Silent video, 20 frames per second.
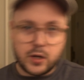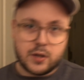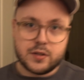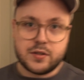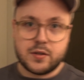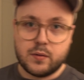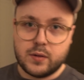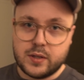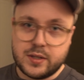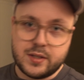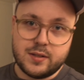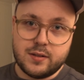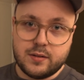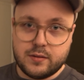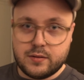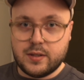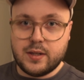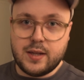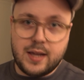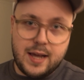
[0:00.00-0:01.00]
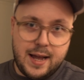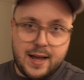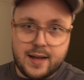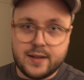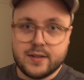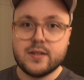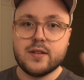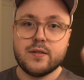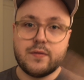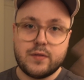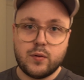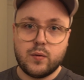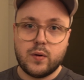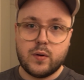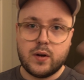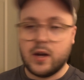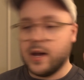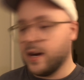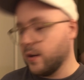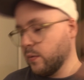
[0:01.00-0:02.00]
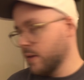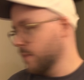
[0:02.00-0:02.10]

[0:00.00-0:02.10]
also listen to the ads if you want to. Anyway,